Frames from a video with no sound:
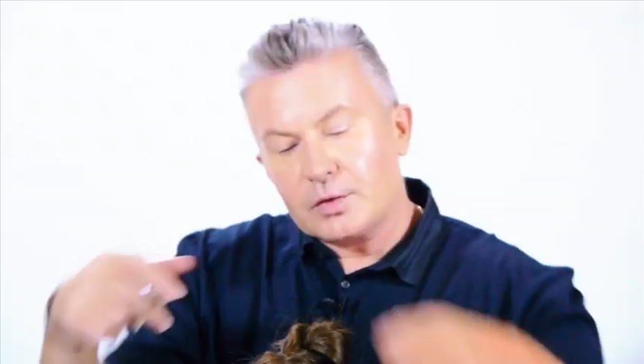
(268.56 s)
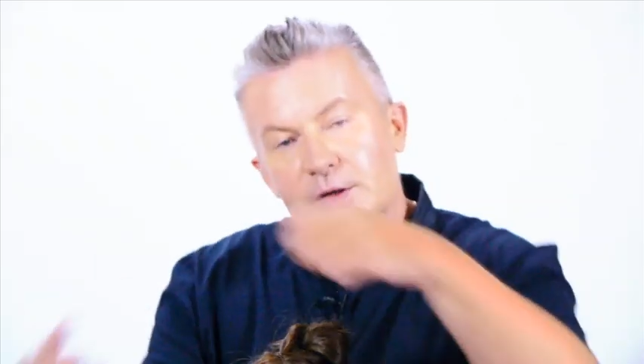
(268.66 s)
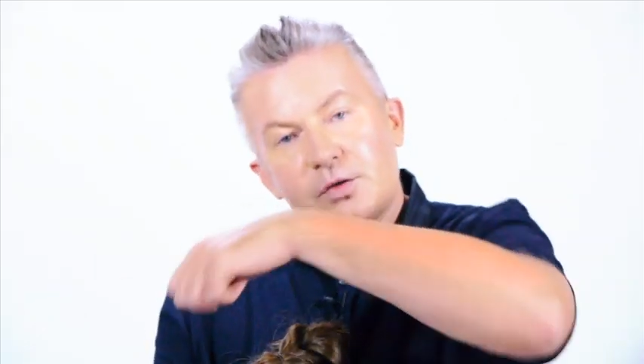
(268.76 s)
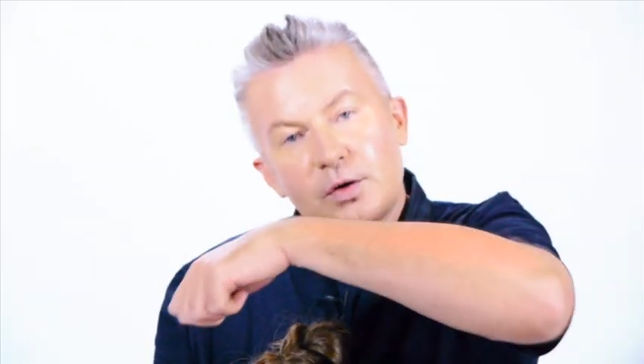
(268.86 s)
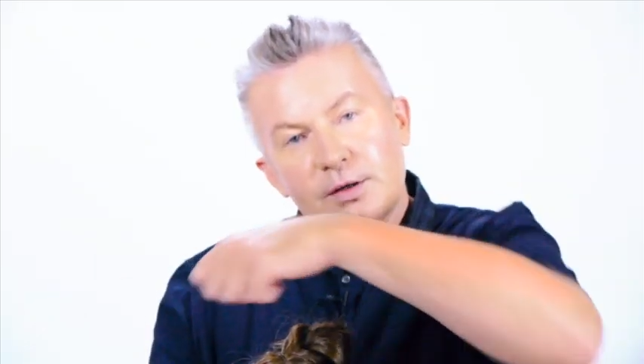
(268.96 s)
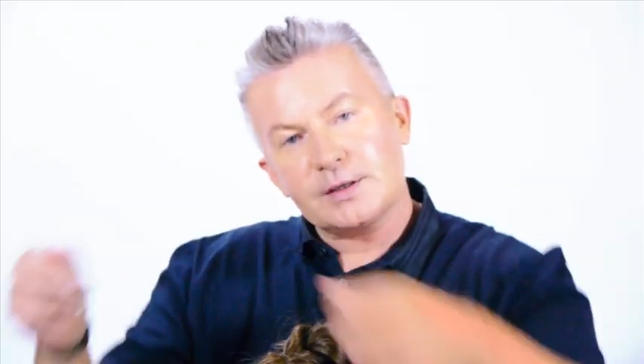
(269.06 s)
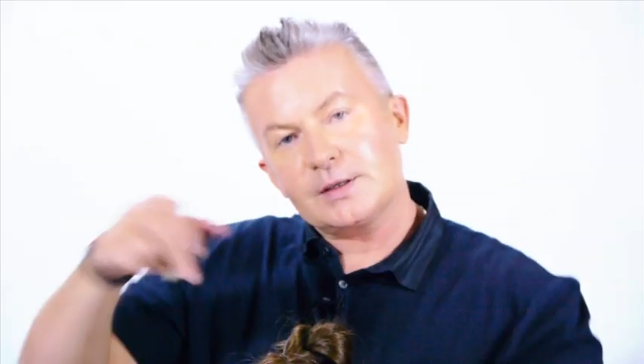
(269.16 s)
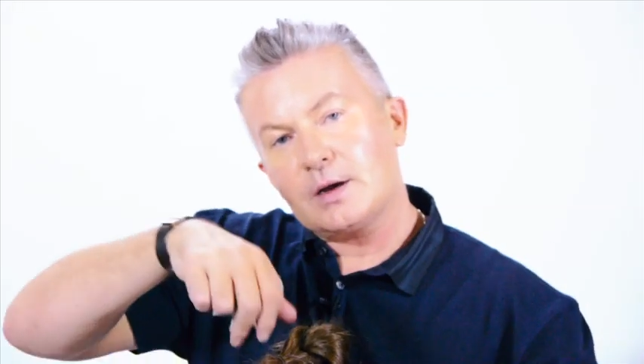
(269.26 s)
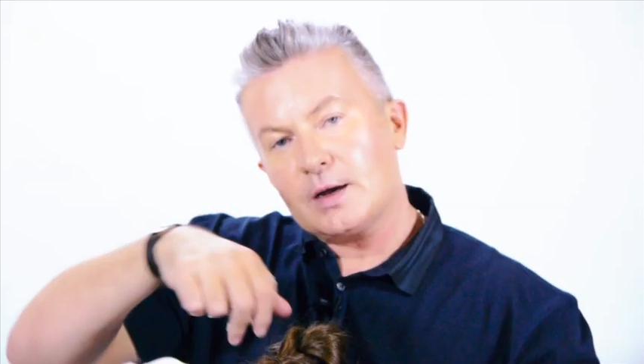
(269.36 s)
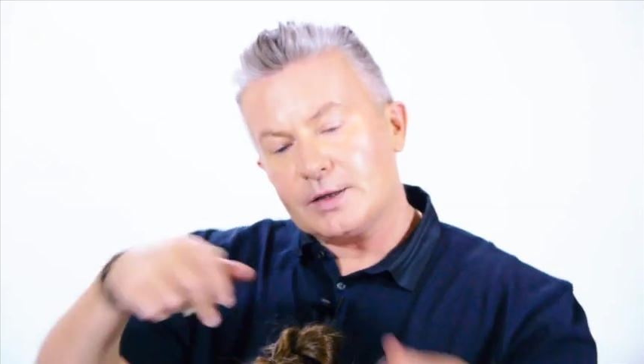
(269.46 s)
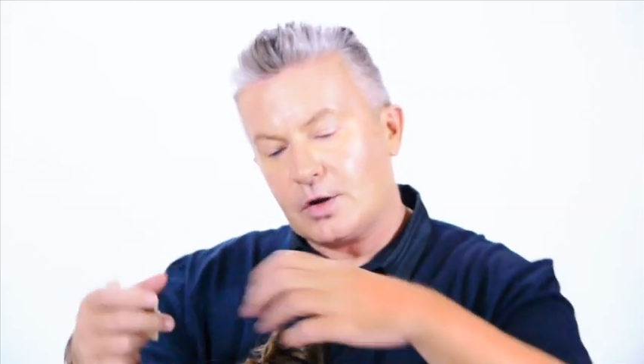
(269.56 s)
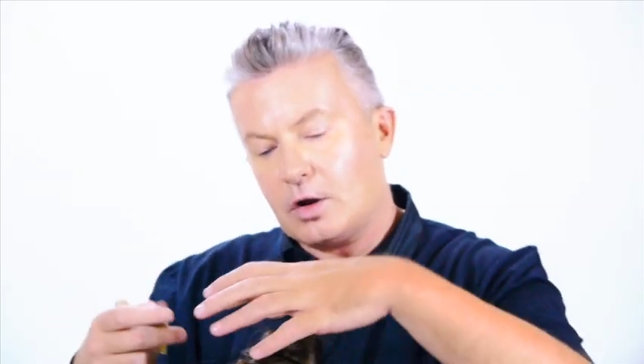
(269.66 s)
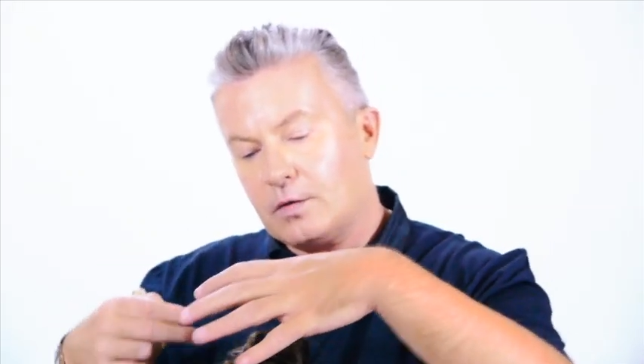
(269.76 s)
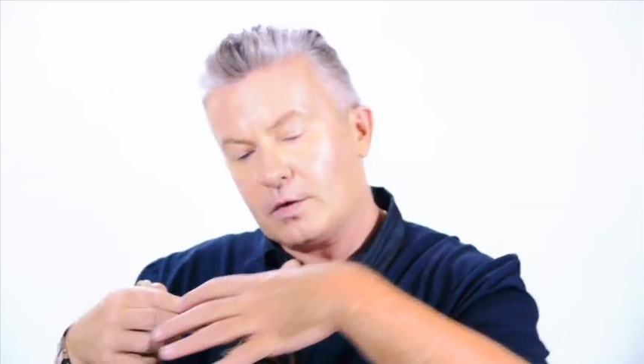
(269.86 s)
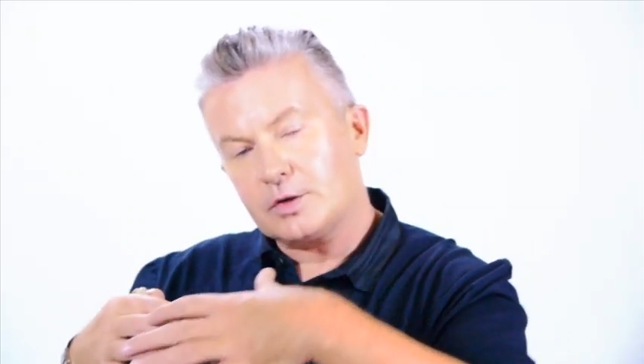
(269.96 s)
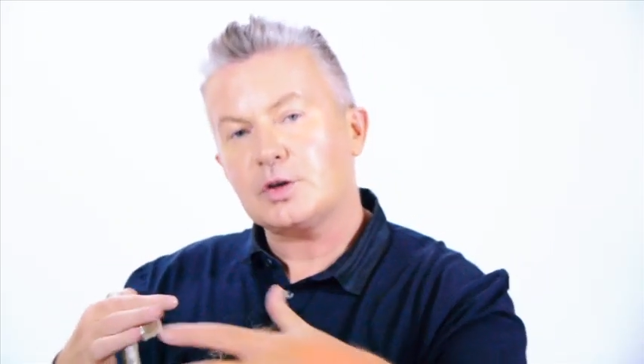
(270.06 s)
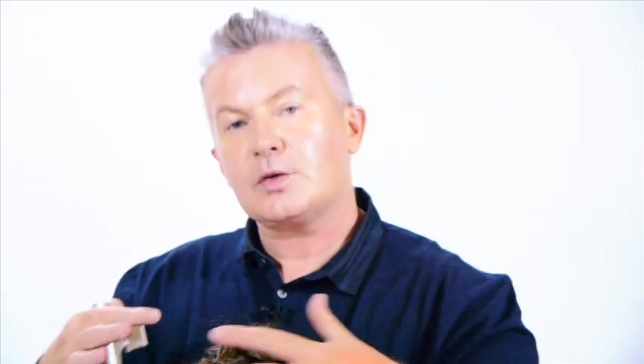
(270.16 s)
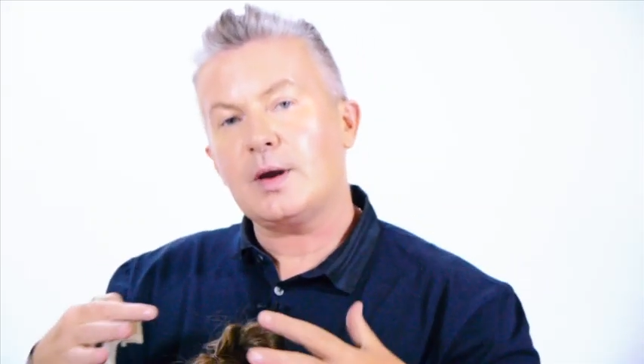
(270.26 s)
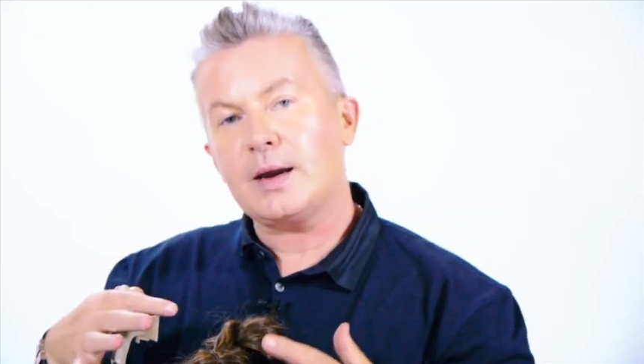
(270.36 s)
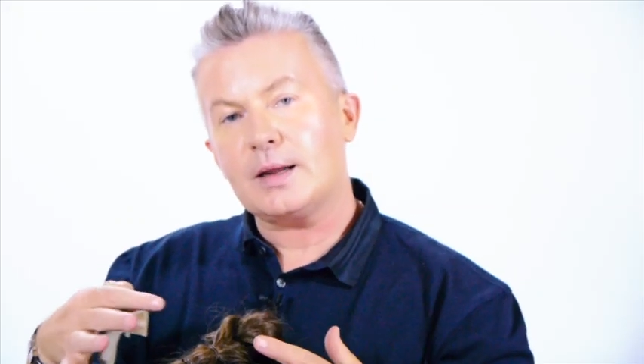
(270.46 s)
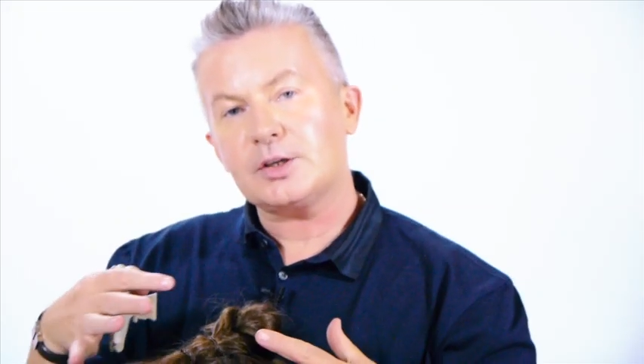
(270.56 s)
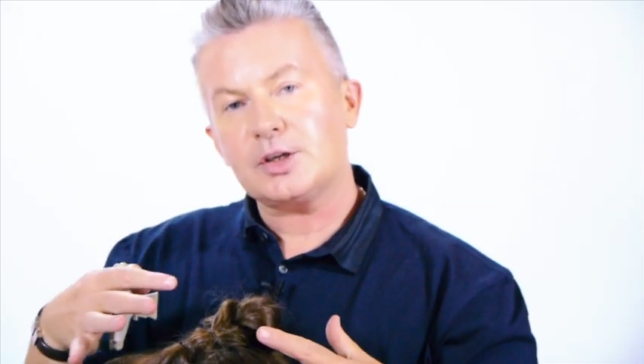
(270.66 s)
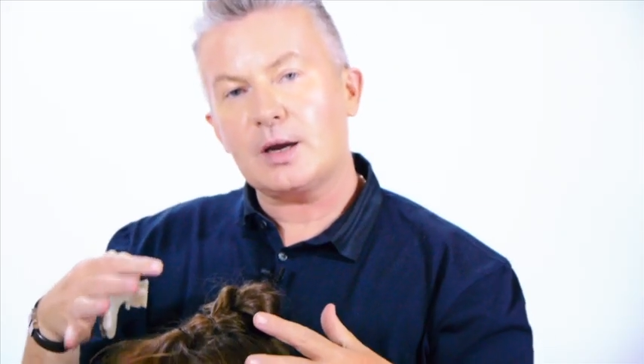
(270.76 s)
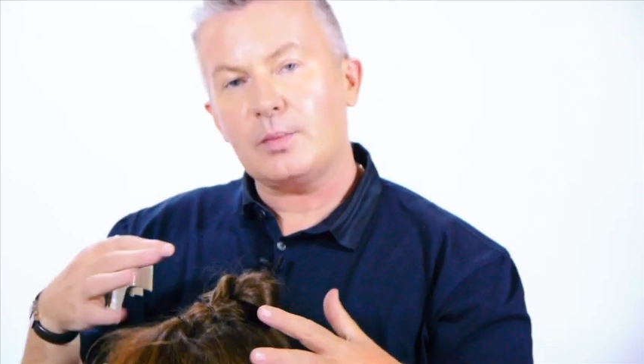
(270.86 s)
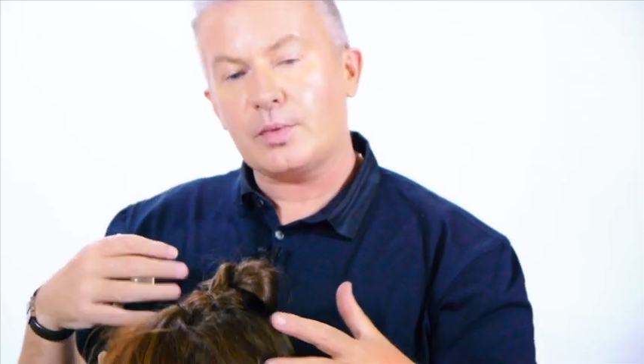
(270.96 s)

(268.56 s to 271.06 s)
crisscross the sides over to create our shape.